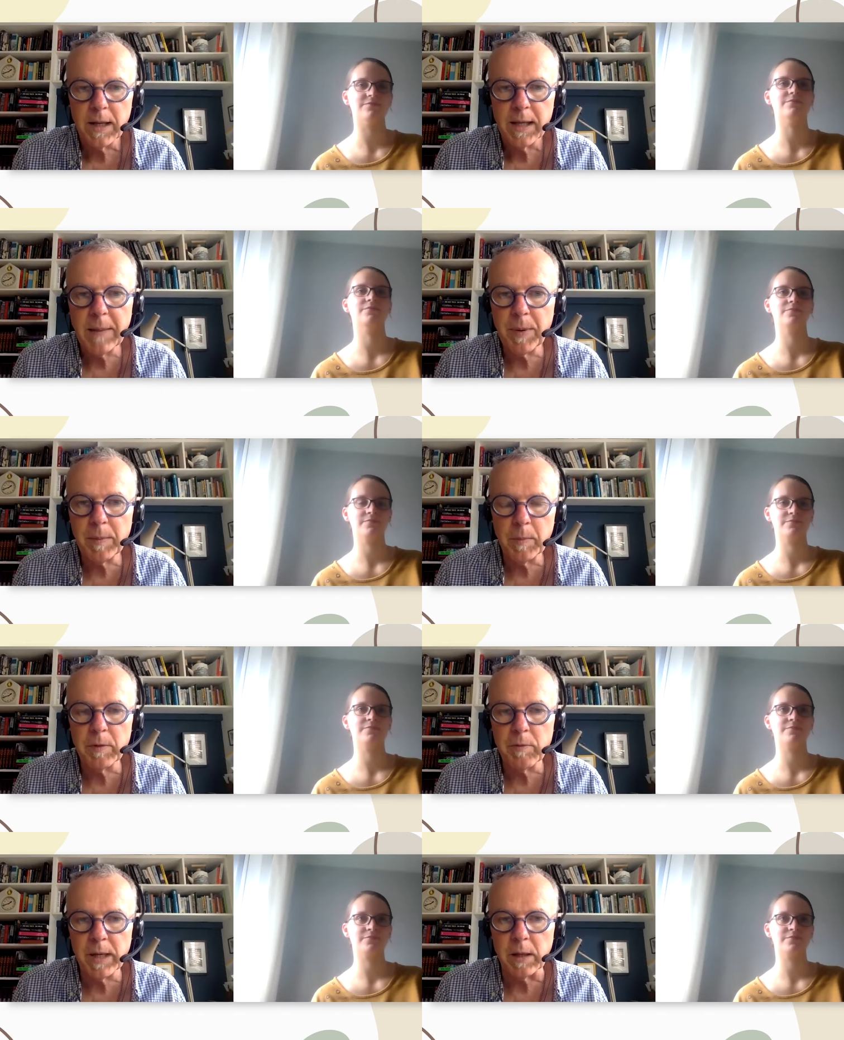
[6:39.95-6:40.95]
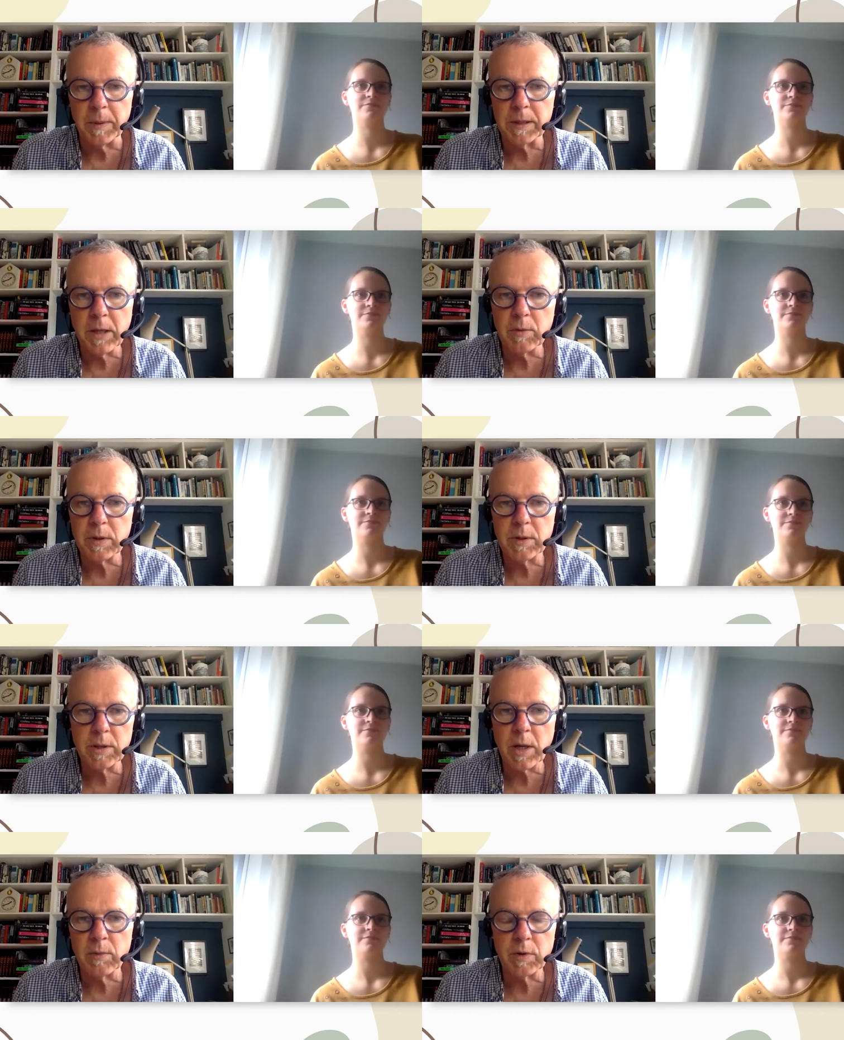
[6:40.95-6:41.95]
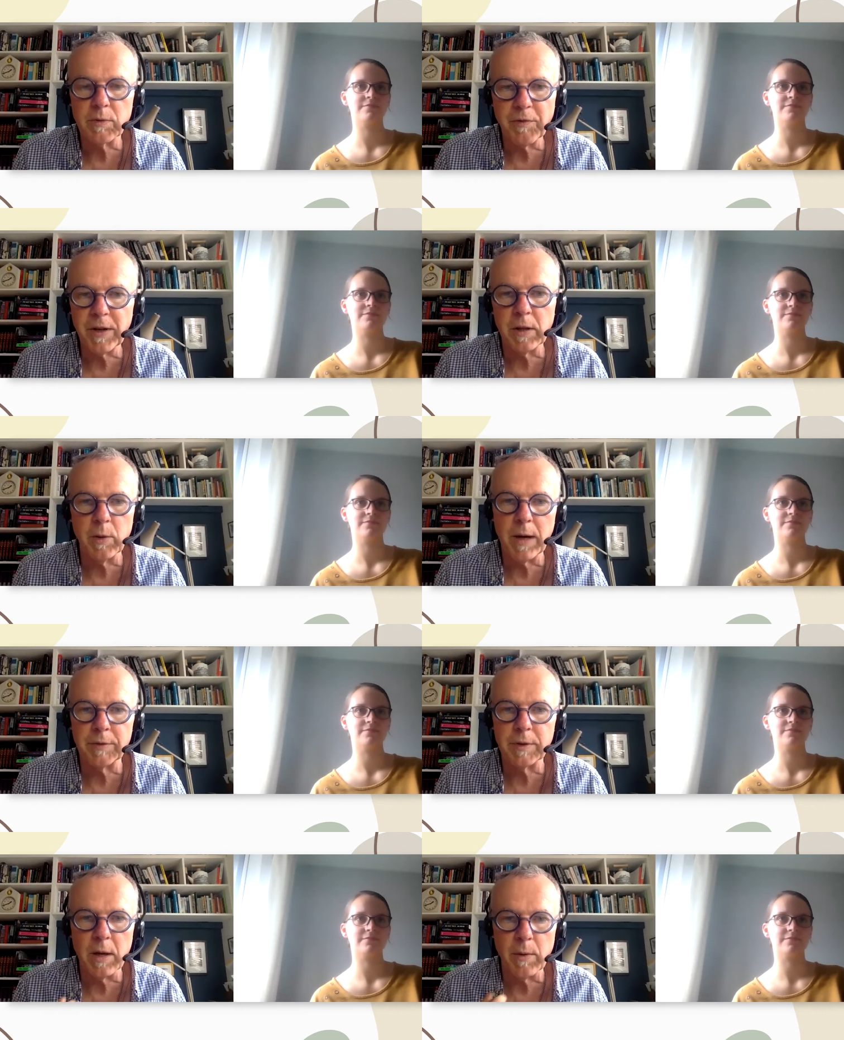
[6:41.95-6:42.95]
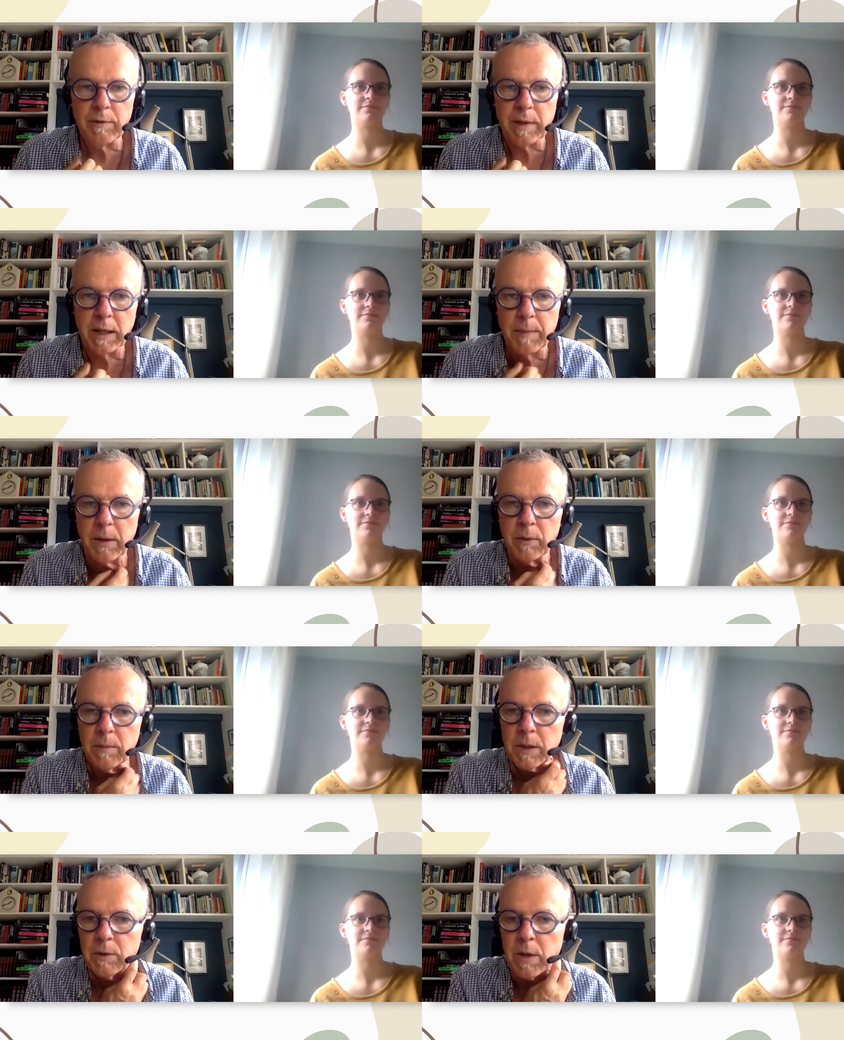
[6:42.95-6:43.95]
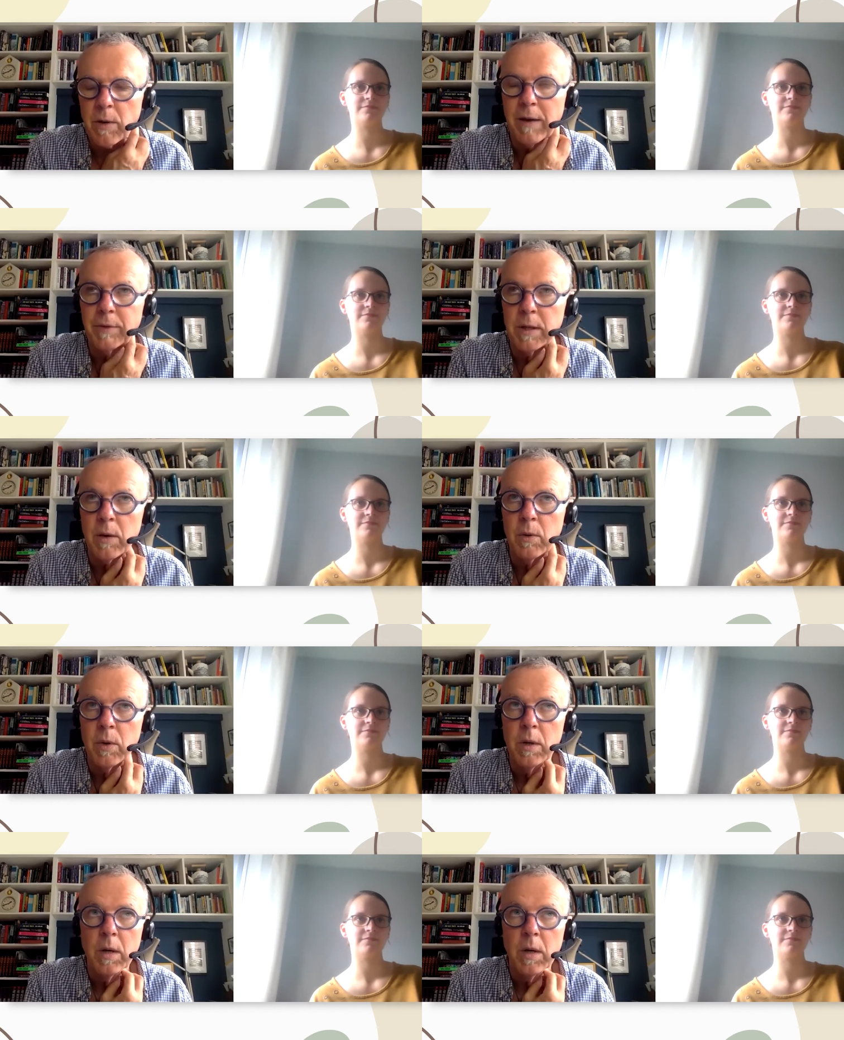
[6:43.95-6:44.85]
Speaker 1: let people be real but don't don't feel you have to know everything about them and you don't have to know